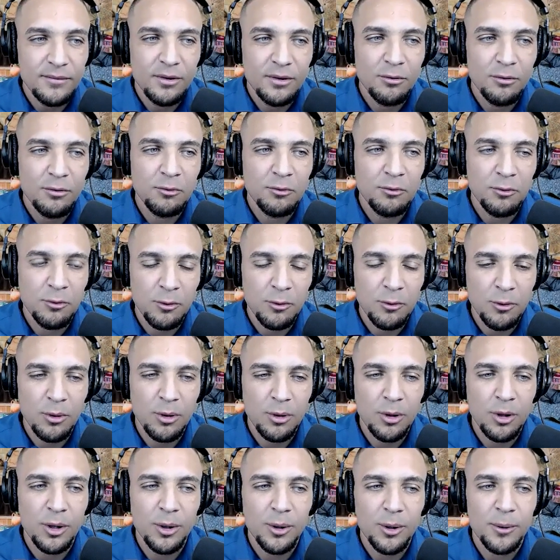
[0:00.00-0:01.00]

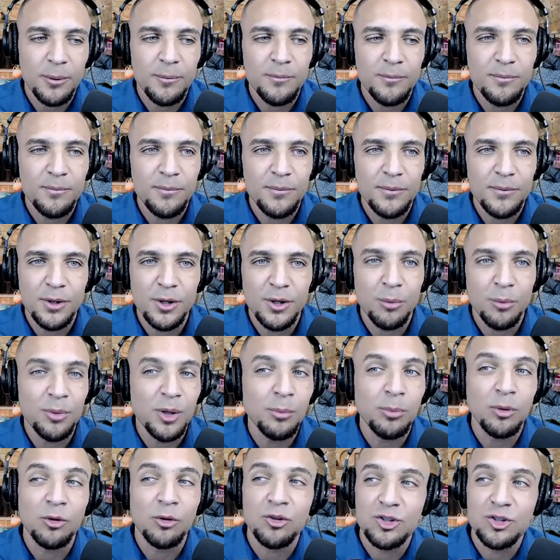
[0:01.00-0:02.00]
for,
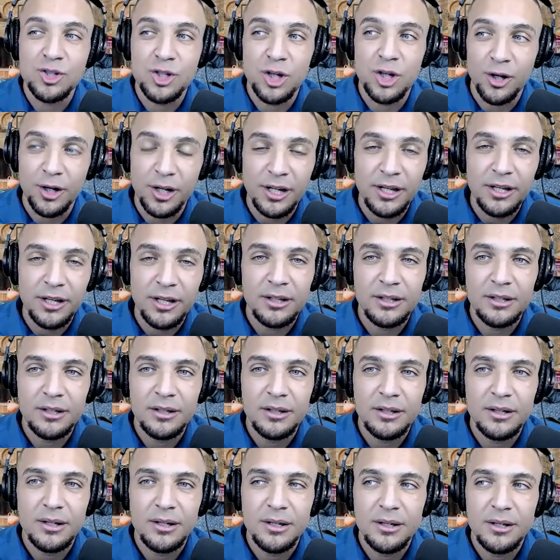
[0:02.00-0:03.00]
people's journey,
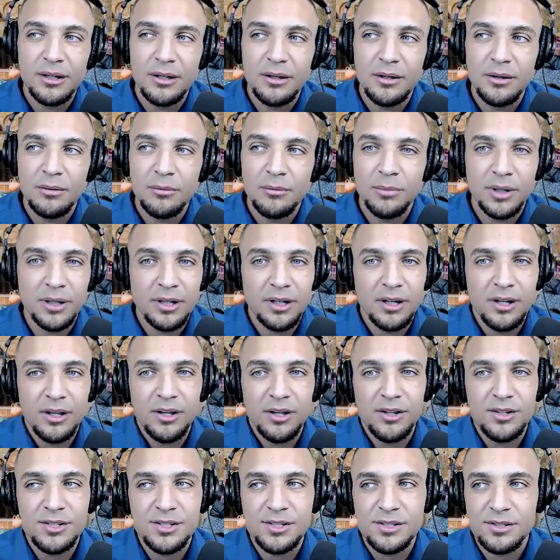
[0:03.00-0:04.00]

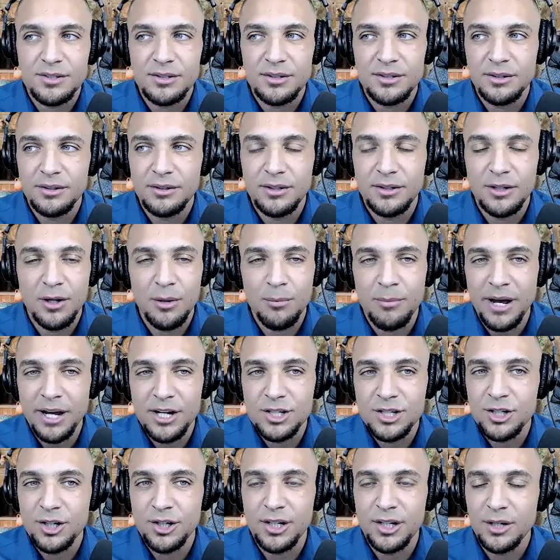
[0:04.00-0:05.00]
because my
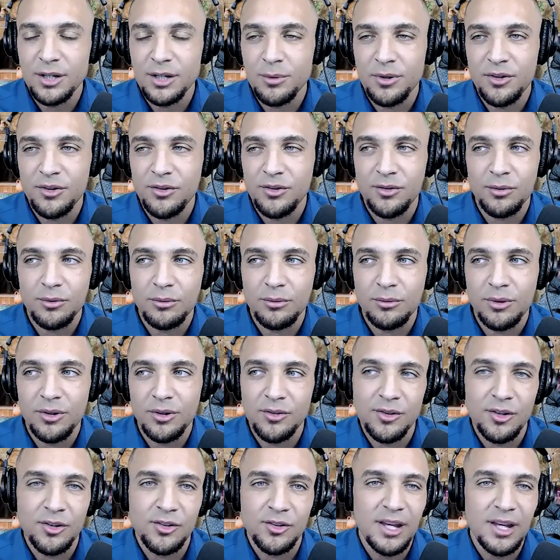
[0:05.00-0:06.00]
journey was
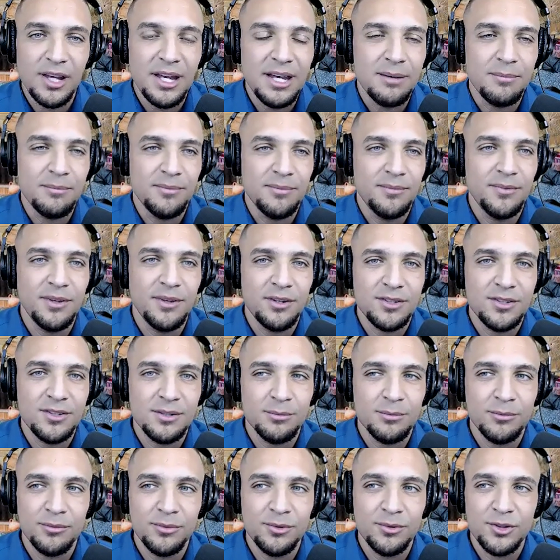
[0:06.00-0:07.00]
the same. There's
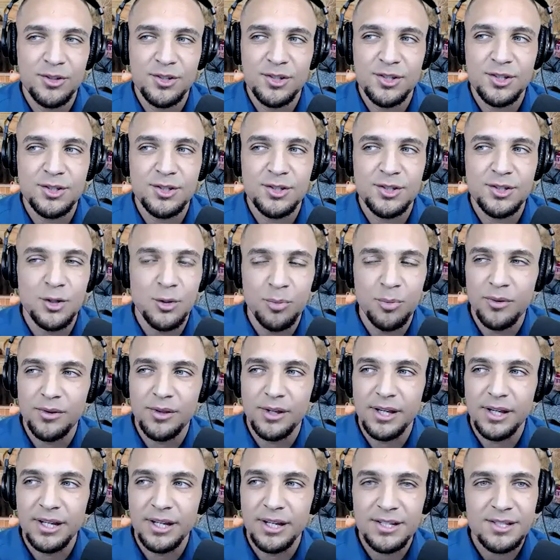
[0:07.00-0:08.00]
some stupid
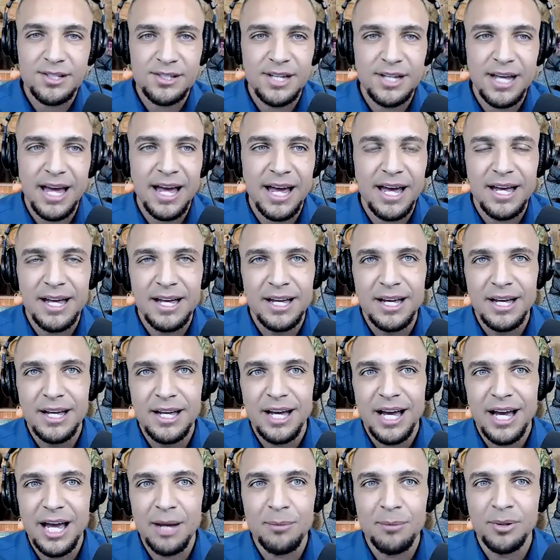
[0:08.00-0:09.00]
things that
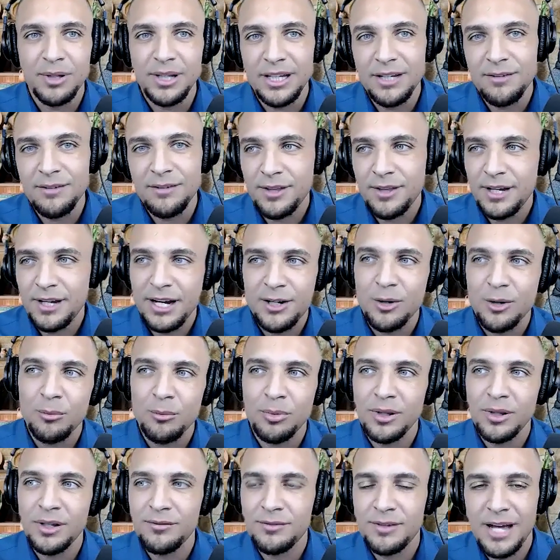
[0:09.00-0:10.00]
I believe that I don't
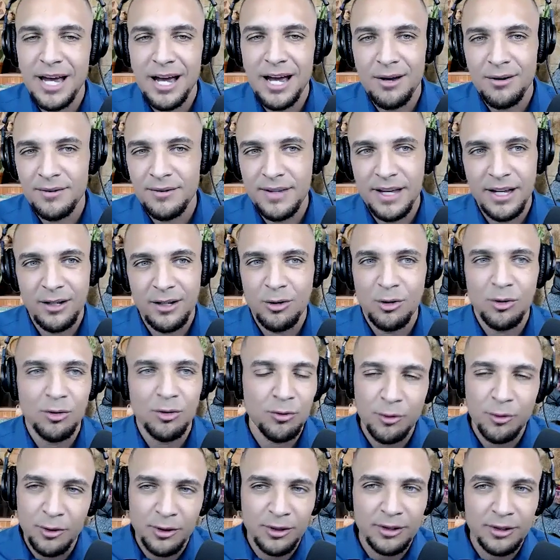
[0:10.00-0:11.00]
believe now, and that goes
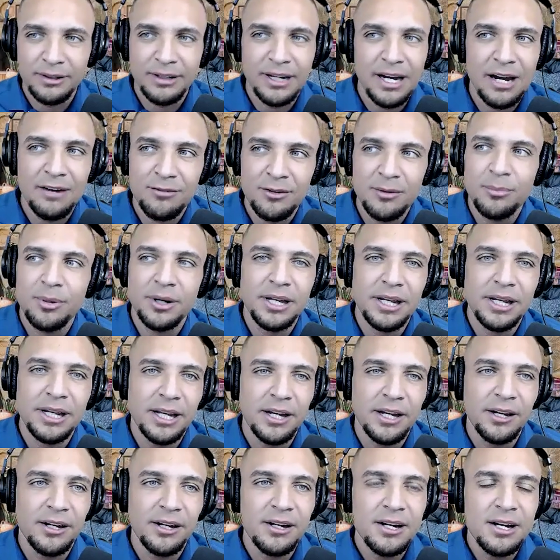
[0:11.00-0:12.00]
for everybody
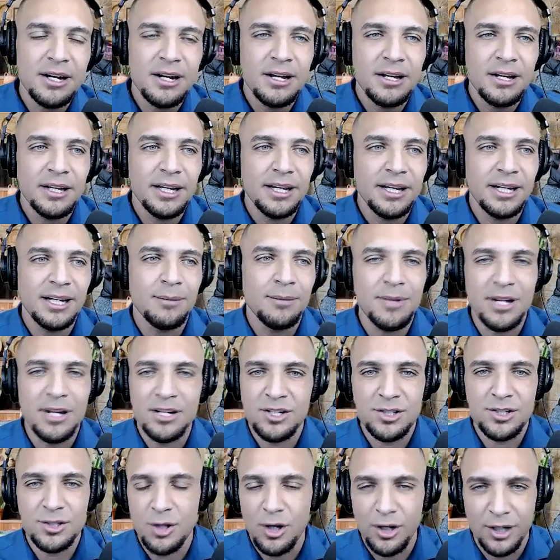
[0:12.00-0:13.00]
here. And I'm not
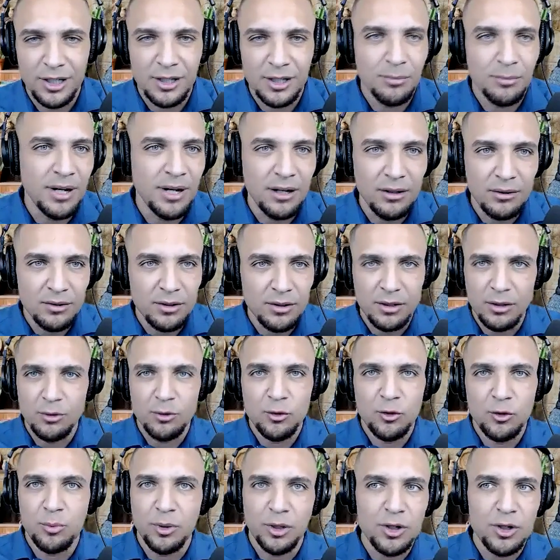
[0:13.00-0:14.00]
just talking about,
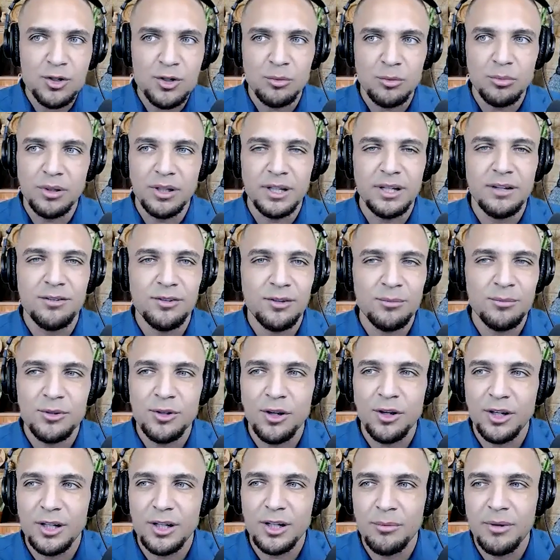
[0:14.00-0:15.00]
spiritual beliefs. I'm
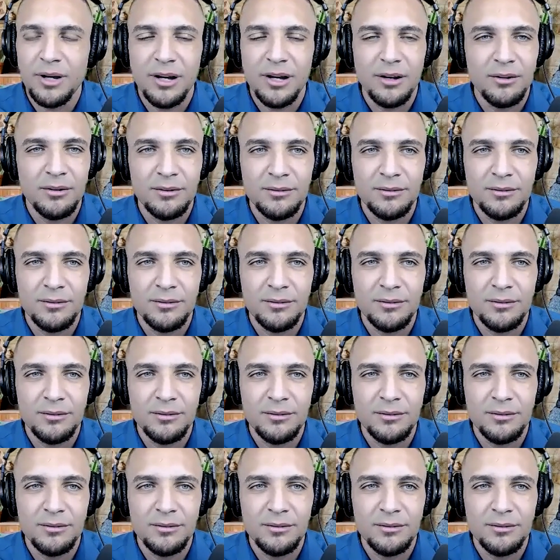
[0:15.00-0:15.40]
talking about,